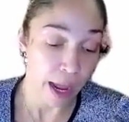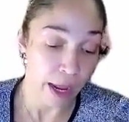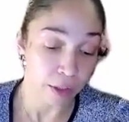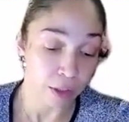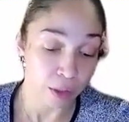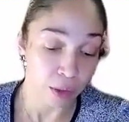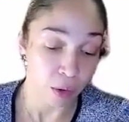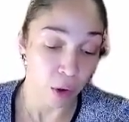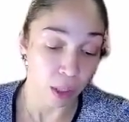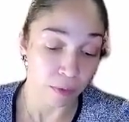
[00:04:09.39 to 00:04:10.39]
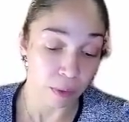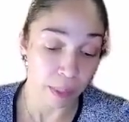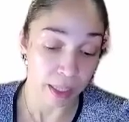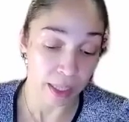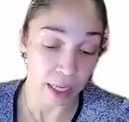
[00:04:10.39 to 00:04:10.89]
I understood all of the
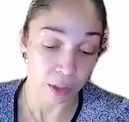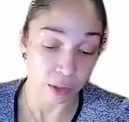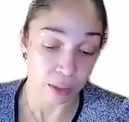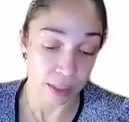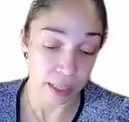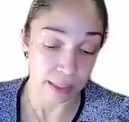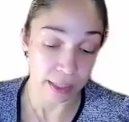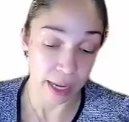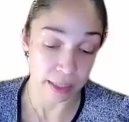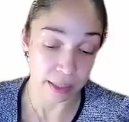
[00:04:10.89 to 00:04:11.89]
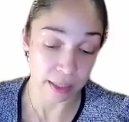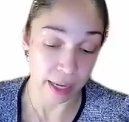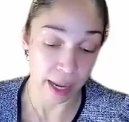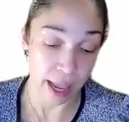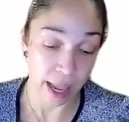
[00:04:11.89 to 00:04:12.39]
medications and tests
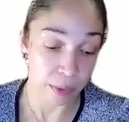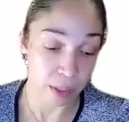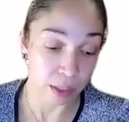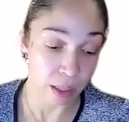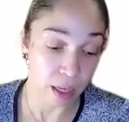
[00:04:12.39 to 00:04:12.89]
that I was,